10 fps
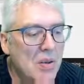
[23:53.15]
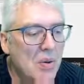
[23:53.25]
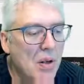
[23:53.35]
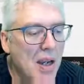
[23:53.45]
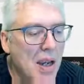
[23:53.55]

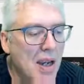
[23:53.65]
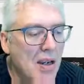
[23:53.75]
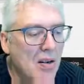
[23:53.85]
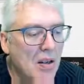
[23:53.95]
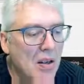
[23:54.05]
Okay,
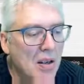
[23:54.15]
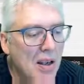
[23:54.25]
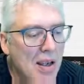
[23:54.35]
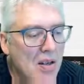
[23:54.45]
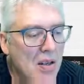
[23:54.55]

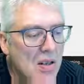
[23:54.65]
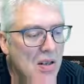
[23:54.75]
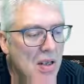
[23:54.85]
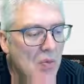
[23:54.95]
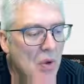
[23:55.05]
here's the
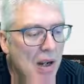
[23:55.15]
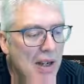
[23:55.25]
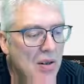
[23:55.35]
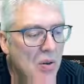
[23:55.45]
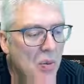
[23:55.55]

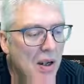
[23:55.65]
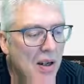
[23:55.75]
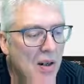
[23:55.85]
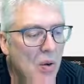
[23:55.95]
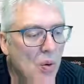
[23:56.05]
simulator where I
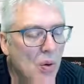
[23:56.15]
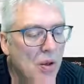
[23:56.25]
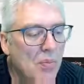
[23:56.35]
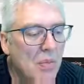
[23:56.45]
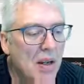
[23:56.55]
called
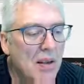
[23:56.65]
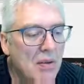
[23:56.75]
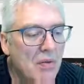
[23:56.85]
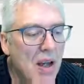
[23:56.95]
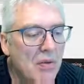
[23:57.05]
my
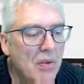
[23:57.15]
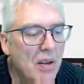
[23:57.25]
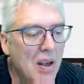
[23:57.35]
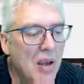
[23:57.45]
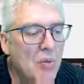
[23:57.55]
valve
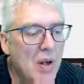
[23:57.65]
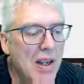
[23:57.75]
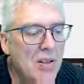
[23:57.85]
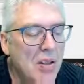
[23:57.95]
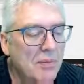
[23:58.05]

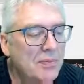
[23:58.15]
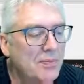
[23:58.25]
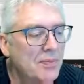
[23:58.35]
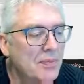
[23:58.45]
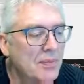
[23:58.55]
emulator,
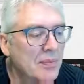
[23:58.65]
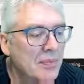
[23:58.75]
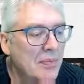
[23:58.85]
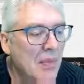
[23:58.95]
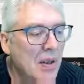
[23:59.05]

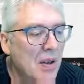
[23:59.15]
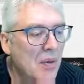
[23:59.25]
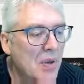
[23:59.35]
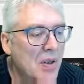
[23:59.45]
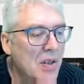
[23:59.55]

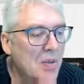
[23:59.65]
which is